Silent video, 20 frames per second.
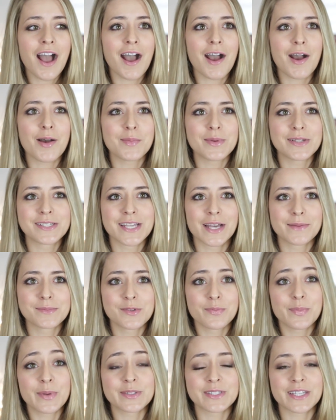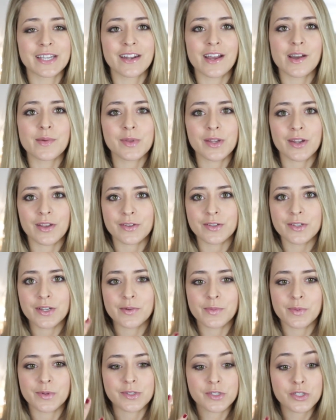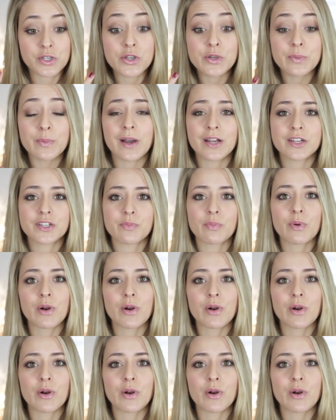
In terms of building it up, you know, you don't want too much